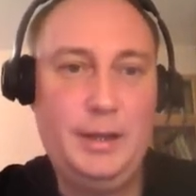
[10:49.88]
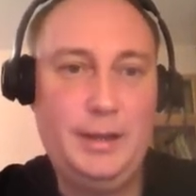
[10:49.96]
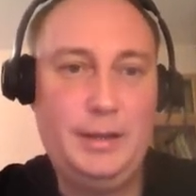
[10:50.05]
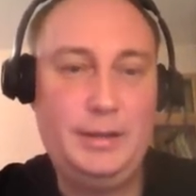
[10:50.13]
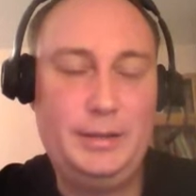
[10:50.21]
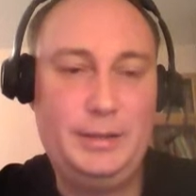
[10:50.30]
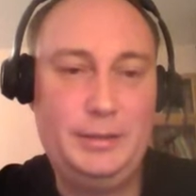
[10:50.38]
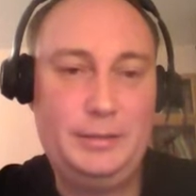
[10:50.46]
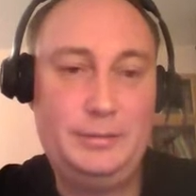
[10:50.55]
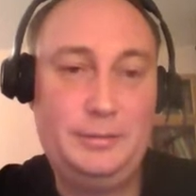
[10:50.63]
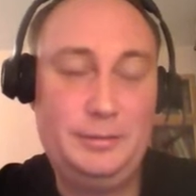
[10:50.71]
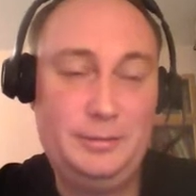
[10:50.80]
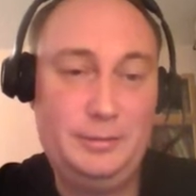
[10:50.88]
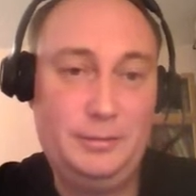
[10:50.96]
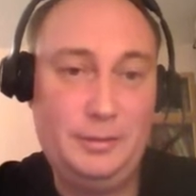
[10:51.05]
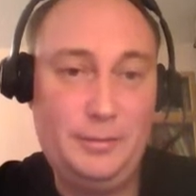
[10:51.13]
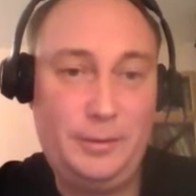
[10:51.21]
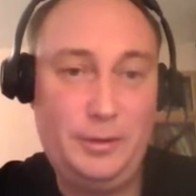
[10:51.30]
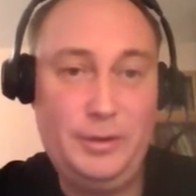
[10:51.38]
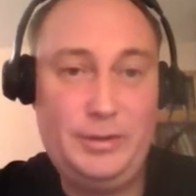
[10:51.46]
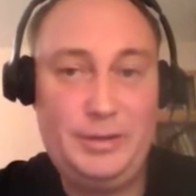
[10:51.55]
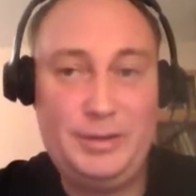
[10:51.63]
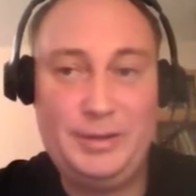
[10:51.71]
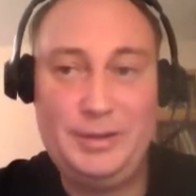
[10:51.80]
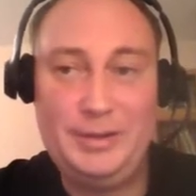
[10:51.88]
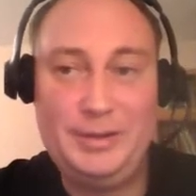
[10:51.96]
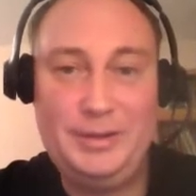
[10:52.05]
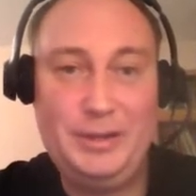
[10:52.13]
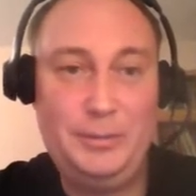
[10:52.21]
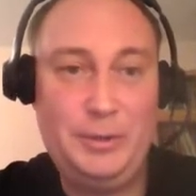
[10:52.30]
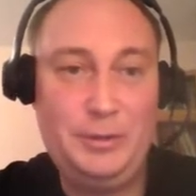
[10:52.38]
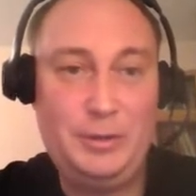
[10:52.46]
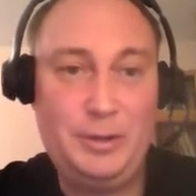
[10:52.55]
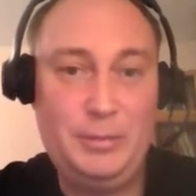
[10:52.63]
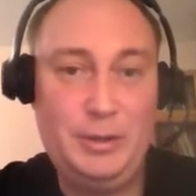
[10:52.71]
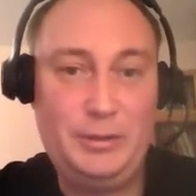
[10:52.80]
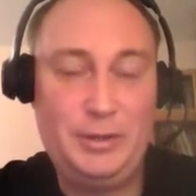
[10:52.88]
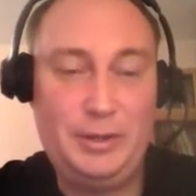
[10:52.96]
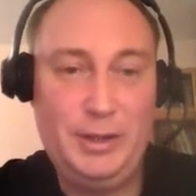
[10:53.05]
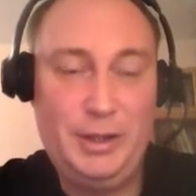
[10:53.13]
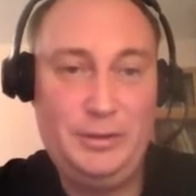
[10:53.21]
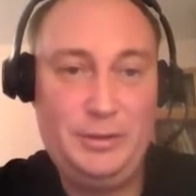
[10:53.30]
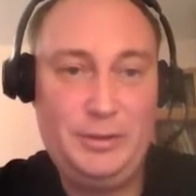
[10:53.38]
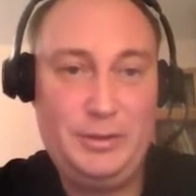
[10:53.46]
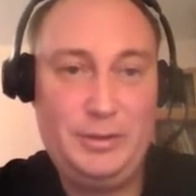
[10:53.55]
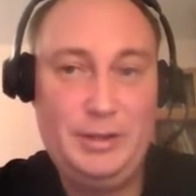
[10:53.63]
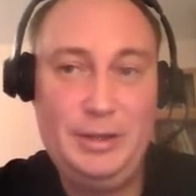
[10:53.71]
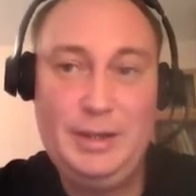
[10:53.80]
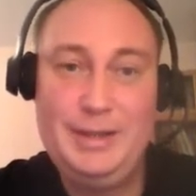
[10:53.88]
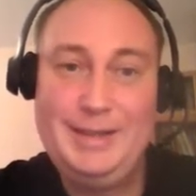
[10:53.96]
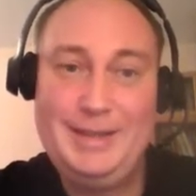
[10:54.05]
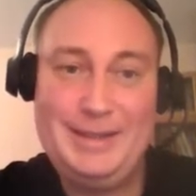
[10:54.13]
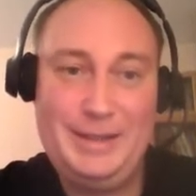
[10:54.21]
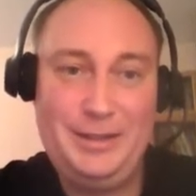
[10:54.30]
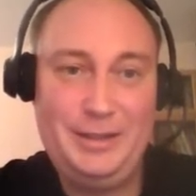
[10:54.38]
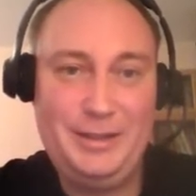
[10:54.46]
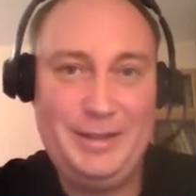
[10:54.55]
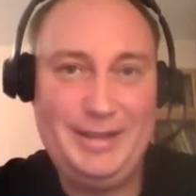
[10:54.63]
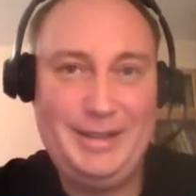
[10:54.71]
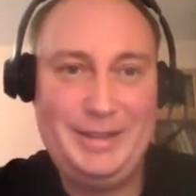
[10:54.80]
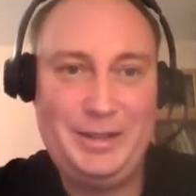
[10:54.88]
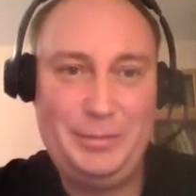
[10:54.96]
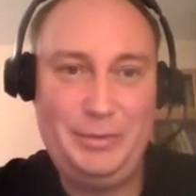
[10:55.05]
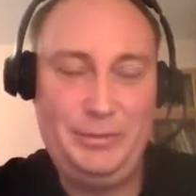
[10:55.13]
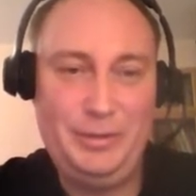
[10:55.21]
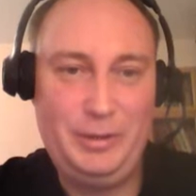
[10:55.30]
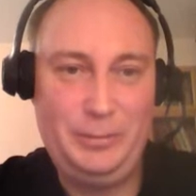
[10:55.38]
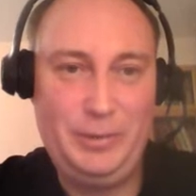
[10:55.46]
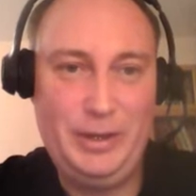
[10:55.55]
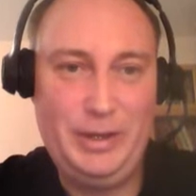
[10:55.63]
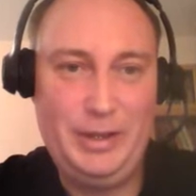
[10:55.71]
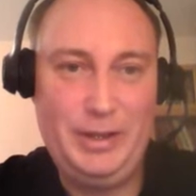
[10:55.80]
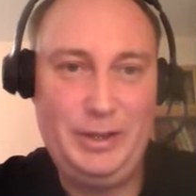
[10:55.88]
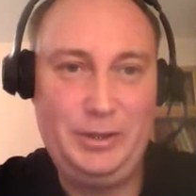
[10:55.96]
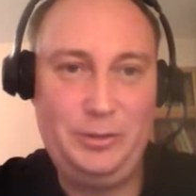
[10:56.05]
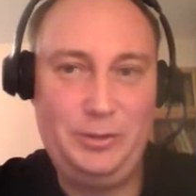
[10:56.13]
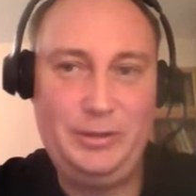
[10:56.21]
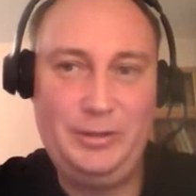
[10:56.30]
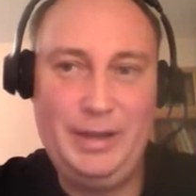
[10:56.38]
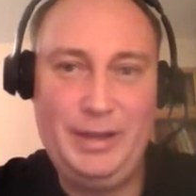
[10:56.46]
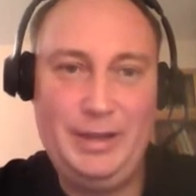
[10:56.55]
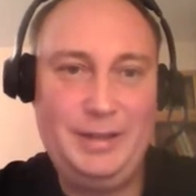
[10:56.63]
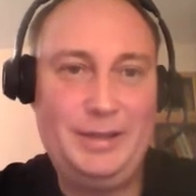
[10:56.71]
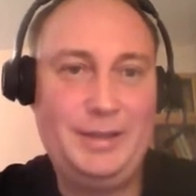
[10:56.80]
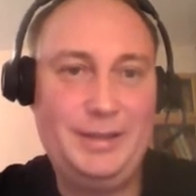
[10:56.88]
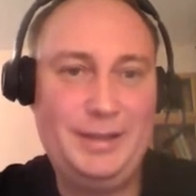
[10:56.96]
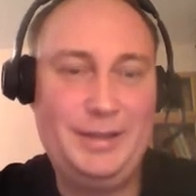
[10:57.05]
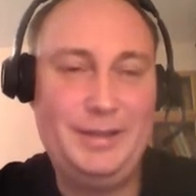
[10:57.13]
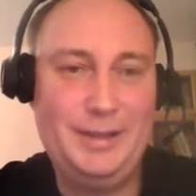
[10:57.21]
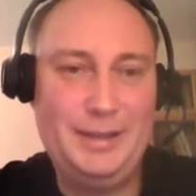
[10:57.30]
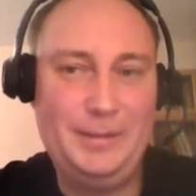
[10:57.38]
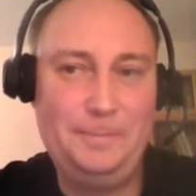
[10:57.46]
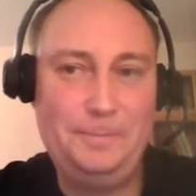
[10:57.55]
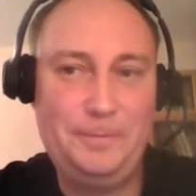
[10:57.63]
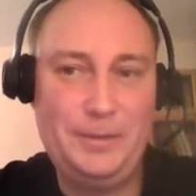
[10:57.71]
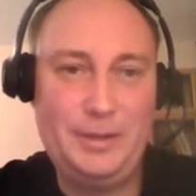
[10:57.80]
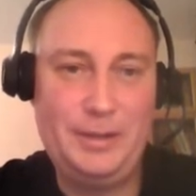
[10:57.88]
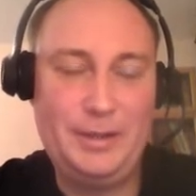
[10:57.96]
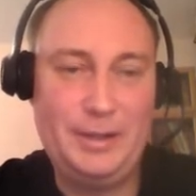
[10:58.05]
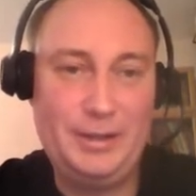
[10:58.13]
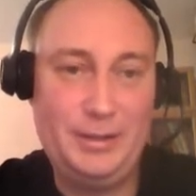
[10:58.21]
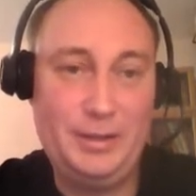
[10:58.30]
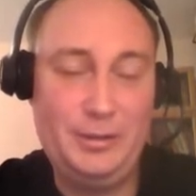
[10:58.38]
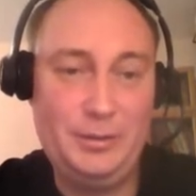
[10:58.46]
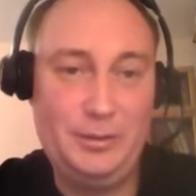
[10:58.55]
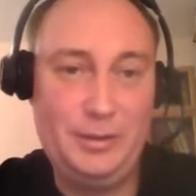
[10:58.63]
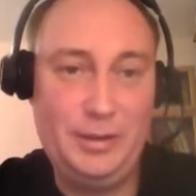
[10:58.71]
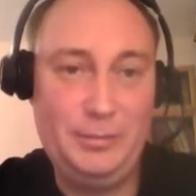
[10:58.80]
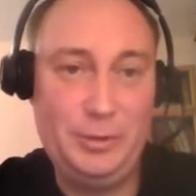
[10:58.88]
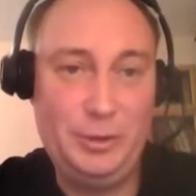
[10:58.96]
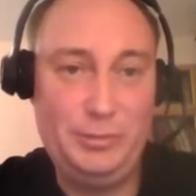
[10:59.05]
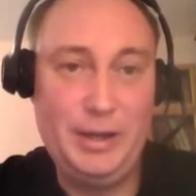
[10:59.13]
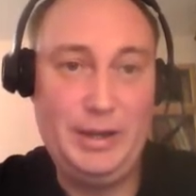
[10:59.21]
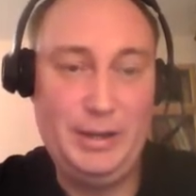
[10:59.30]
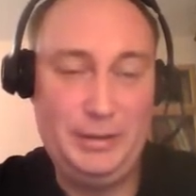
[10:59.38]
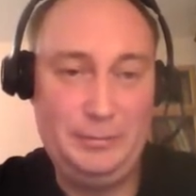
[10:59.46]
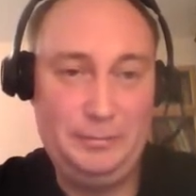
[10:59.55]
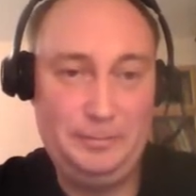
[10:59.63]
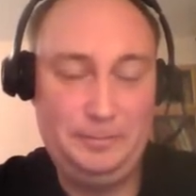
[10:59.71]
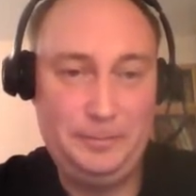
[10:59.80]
And of course, then we talk about containers. Still, it is a preferred way to create a container image by hand.